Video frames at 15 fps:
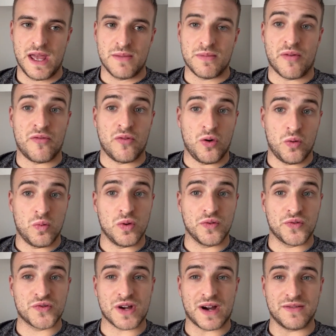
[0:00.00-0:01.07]
before
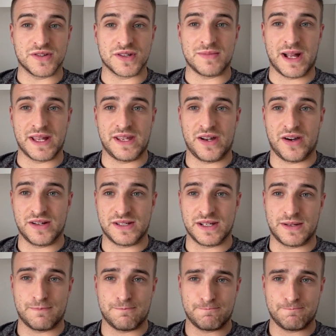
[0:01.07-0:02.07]
Wolves travel to Man United